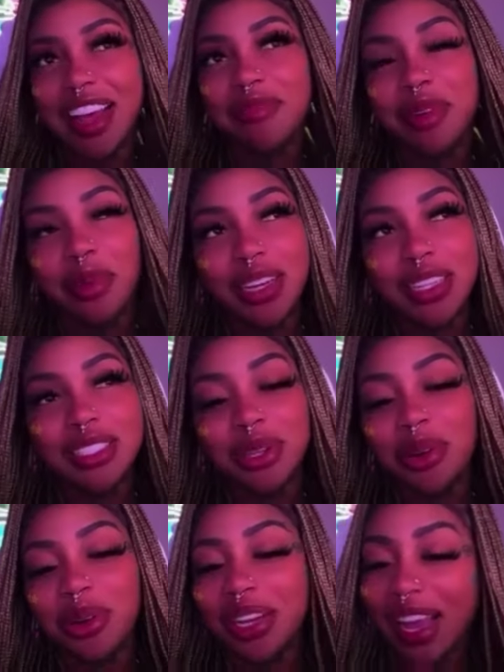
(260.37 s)
I've been wanting
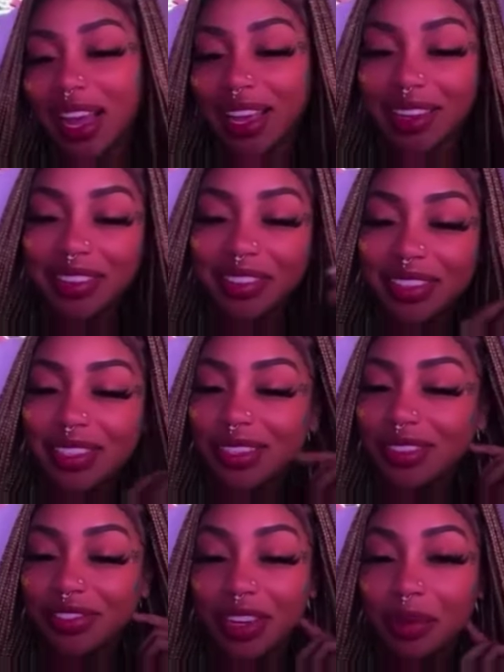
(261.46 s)
to go live
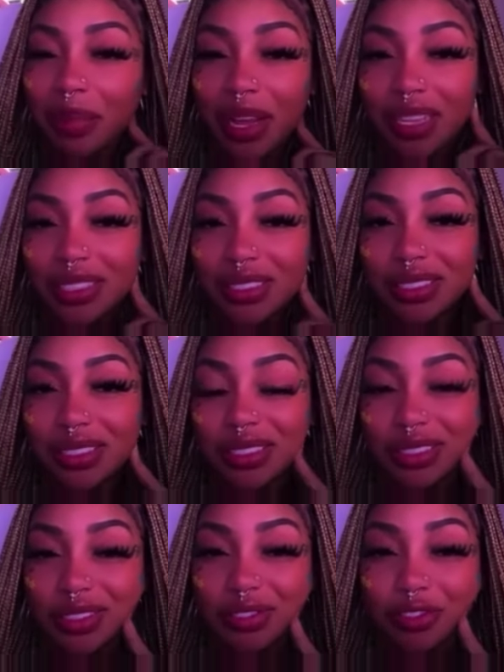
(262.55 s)
for the past
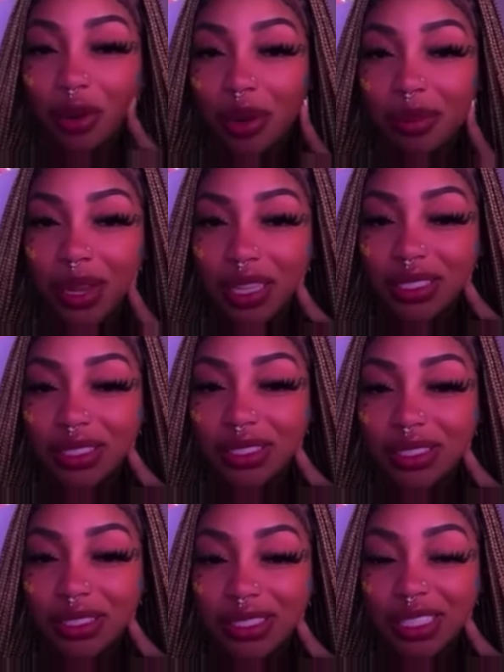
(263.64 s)
4
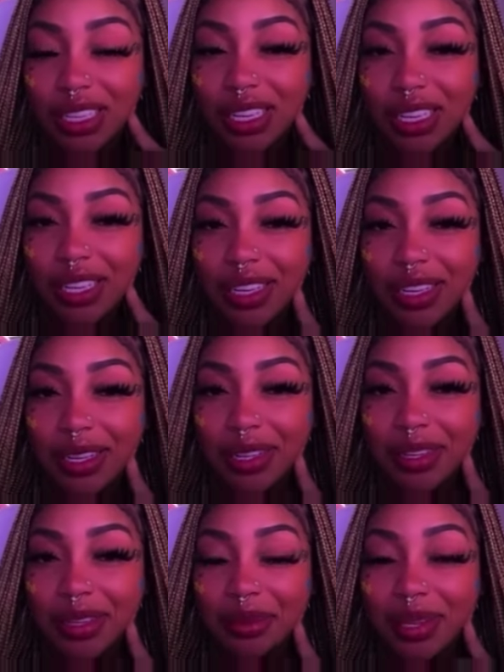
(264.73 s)
months,
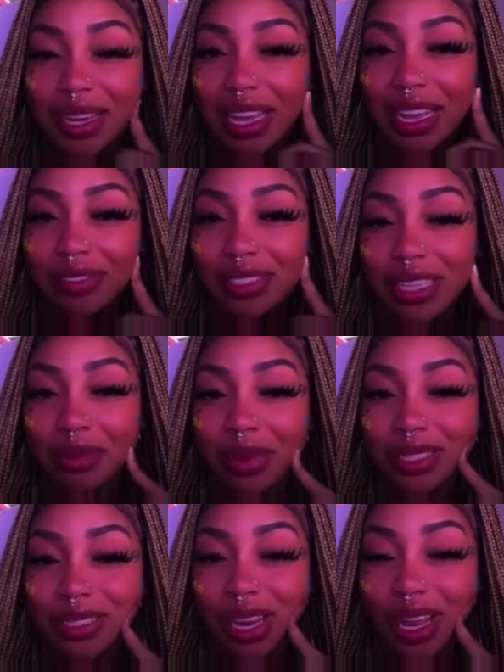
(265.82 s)
but like every time
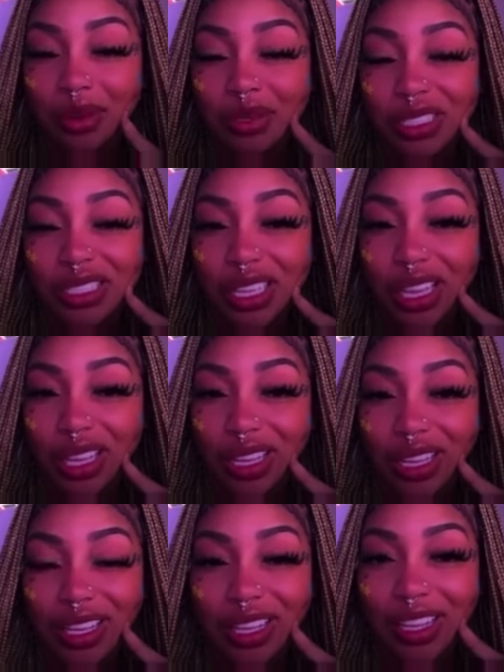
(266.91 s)
I try, I'm just
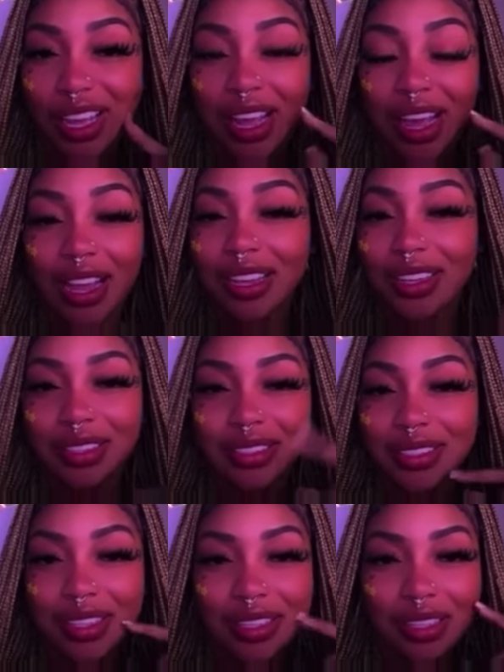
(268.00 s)
like,
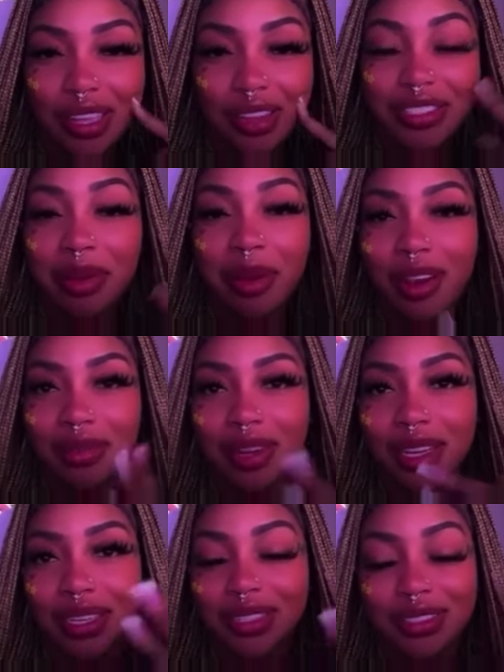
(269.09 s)
every time I come
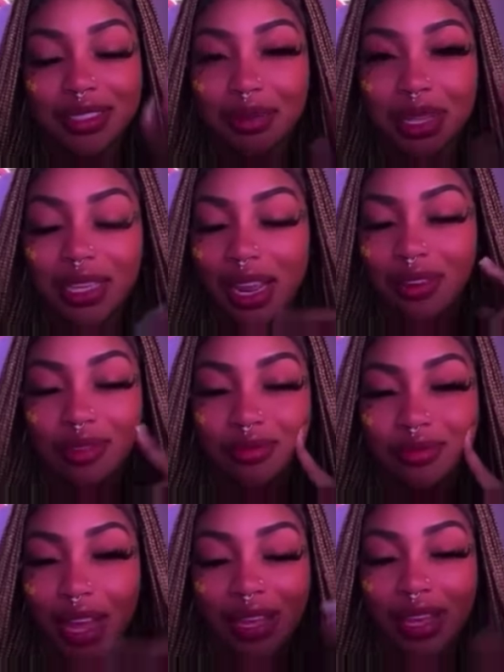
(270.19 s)
on the media,
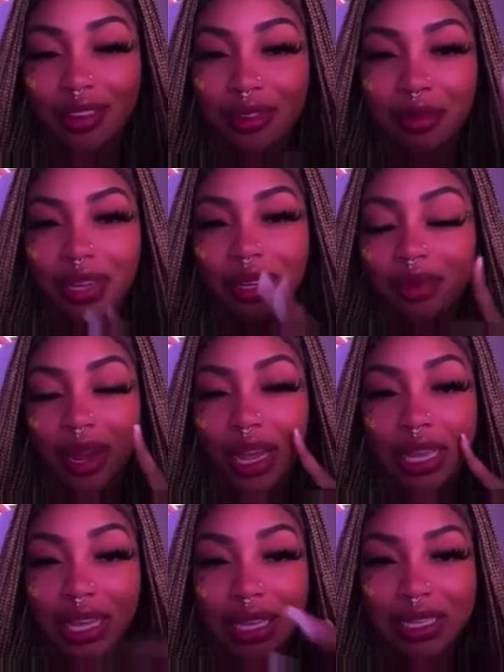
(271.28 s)
I get reminded why
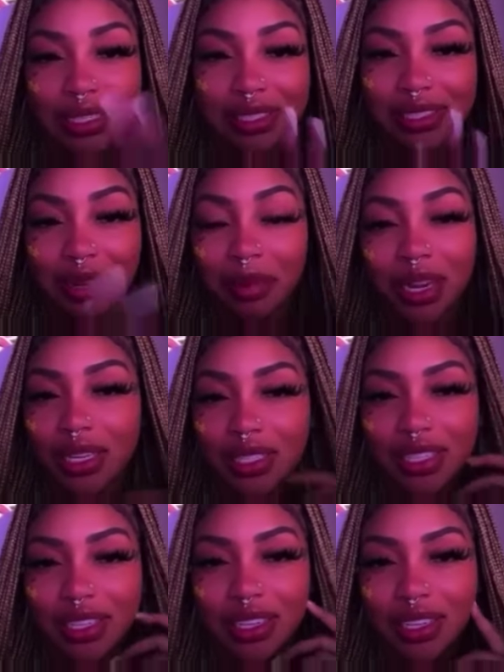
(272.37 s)
I hate coming on
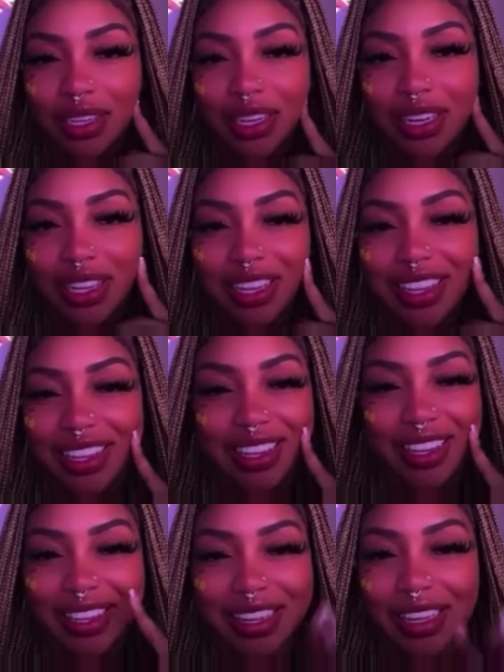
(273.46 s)
here.
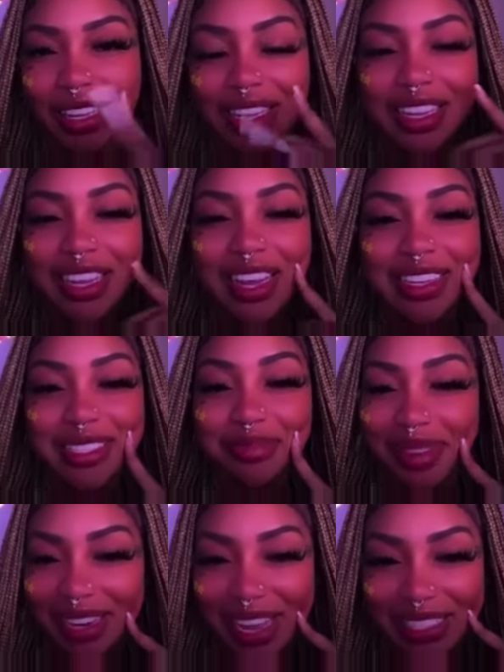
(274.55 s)
It's
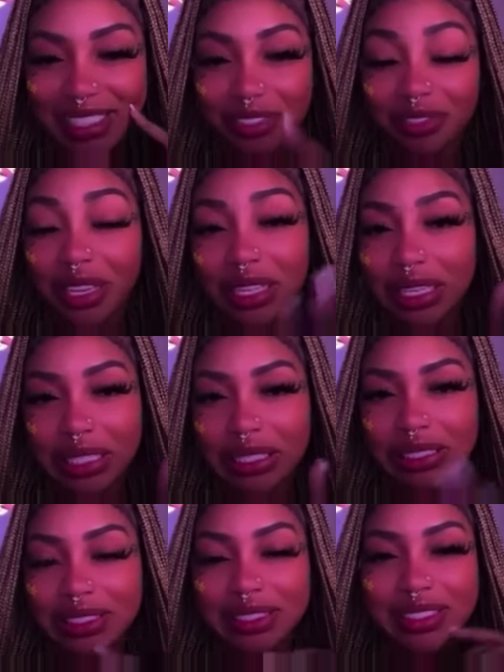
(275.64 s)
been like this for
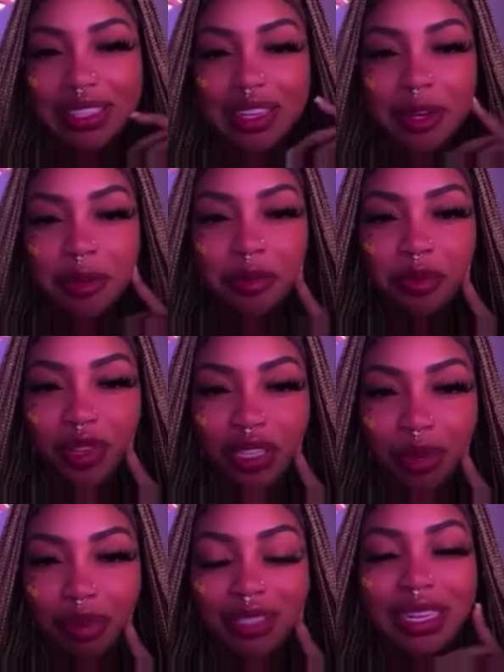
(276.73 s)
years.
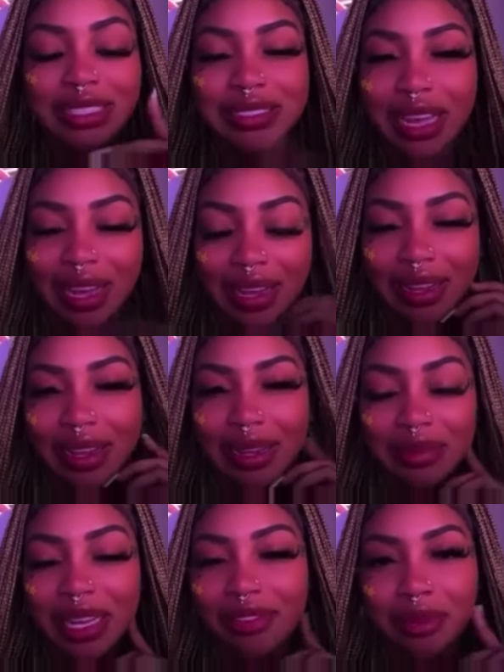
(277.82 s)
You're pregnant? Yeah,
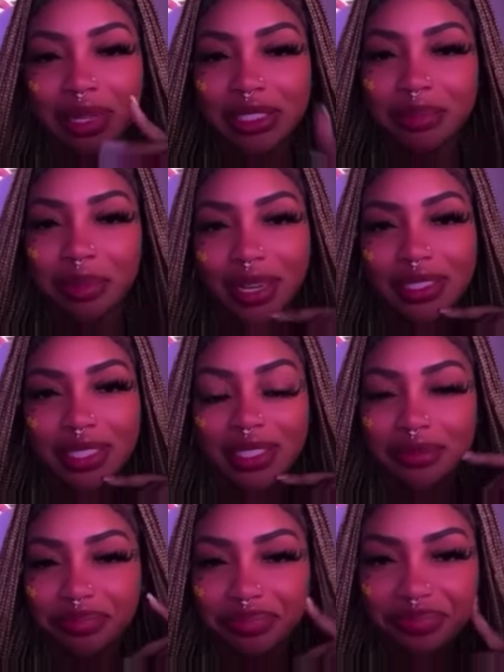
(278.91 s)
I'm 11 months
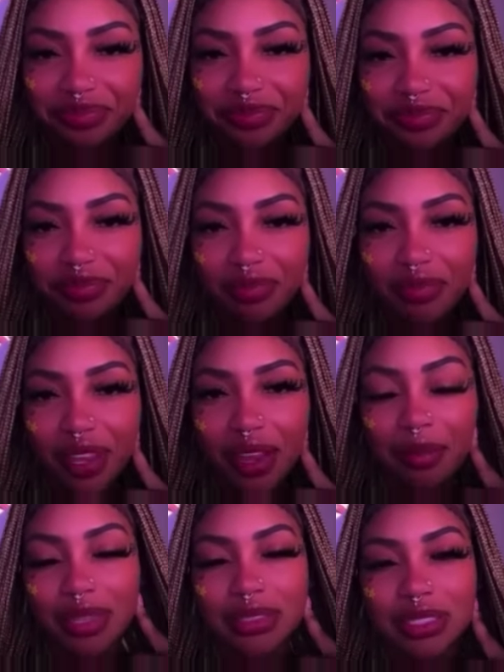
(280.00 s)
pregnant.
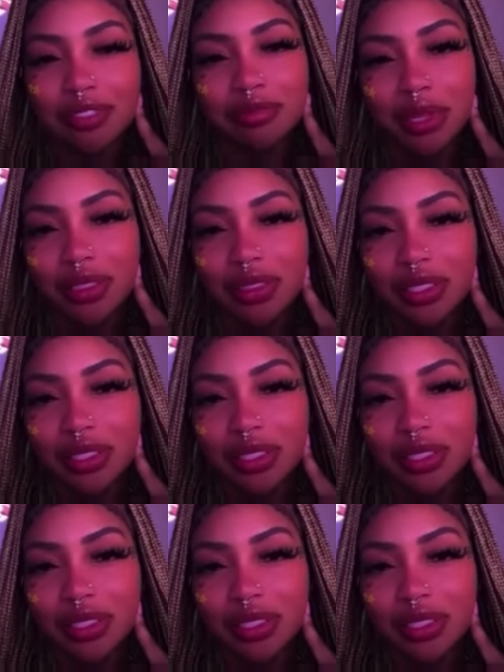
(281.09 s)
I'm about to give